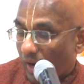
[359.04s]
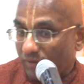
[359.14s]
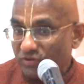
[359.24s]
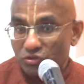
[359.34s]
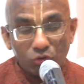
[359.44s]

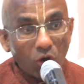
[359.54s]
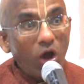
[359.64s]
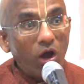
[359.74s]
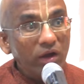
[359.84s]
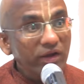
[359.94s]
If it's
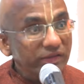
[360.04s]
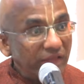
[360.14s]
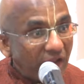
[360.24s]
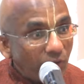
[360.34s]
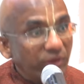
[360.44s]
wrong, it
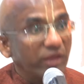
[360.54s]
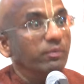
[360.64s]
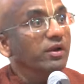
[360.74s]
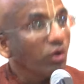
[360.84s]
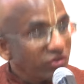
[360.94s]
can have
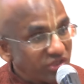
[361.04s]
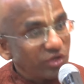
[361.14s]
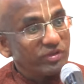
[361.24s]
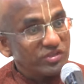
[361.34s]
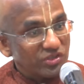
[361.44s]
terrible
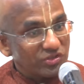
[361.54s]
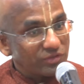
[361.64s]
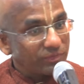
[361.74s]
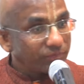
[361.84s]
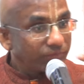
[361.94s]
consequences.